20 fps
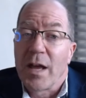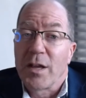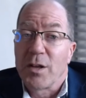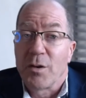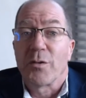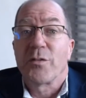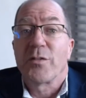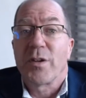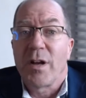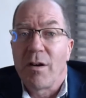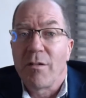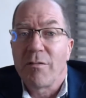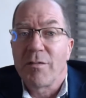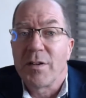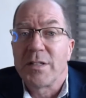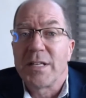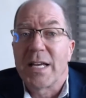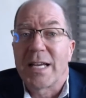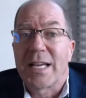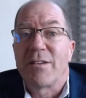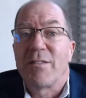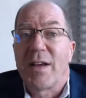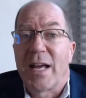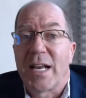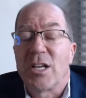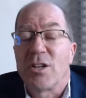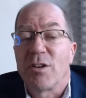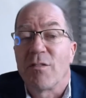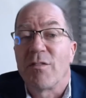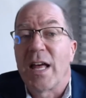yourself and take
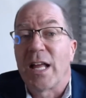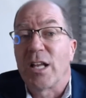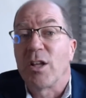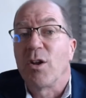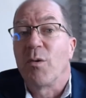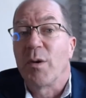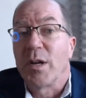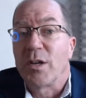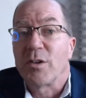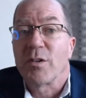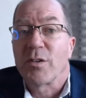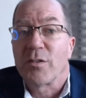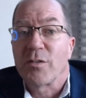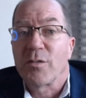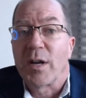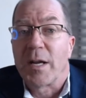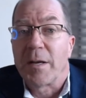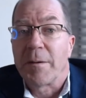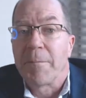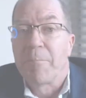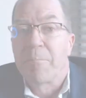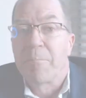advantage of that low interest rate.